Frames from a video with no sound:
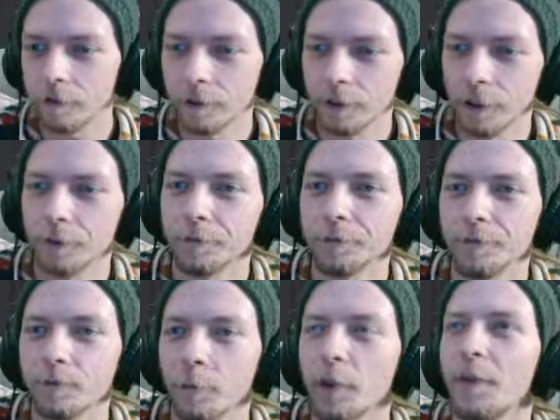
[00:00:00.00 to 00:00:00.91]
No.
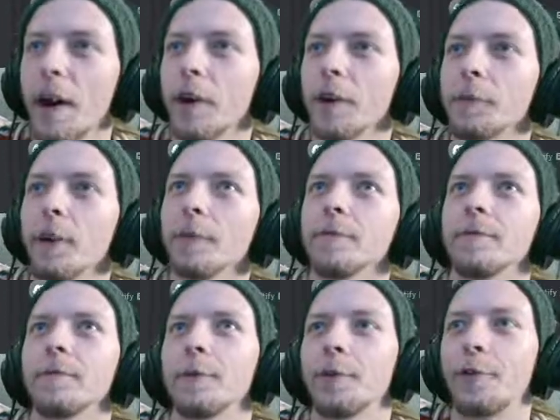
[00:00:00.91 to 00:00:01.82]
We found him though.
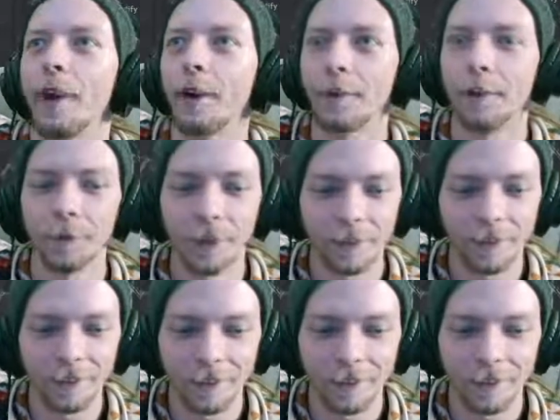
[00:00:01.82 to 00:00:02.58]
We found him though.